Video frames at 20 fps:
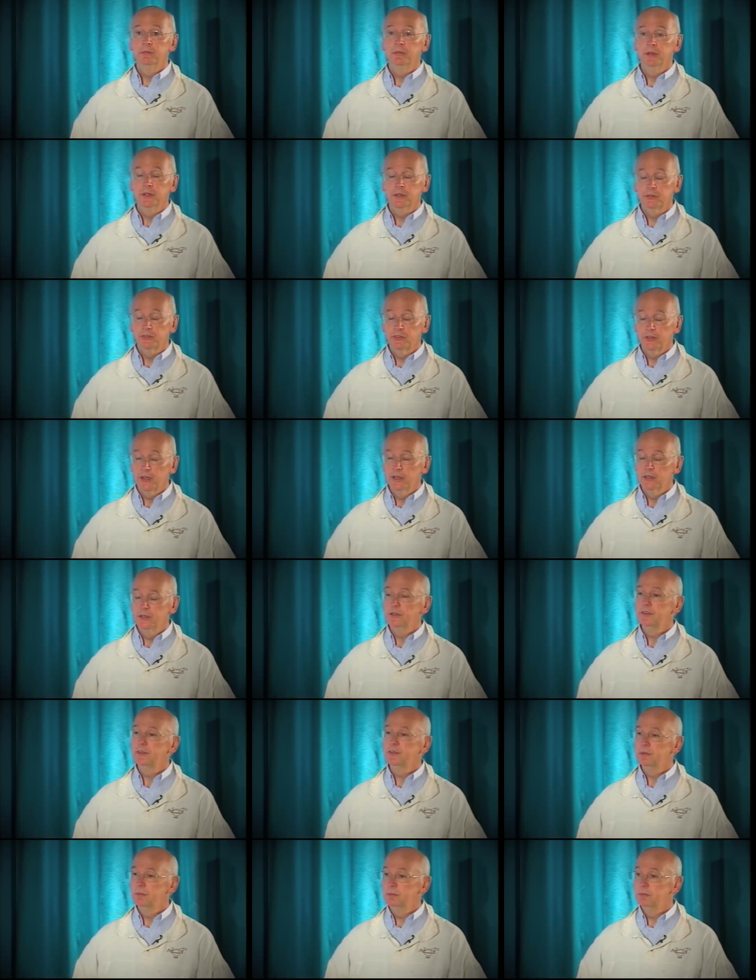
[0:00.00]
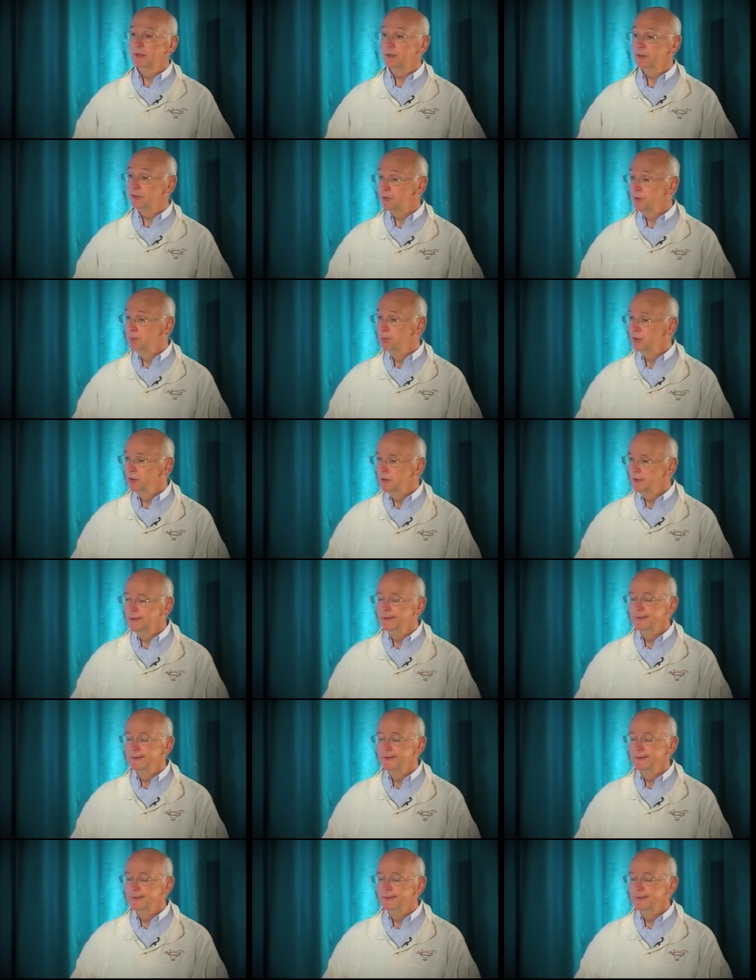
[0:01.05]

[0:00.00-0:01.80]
being silent, being simple.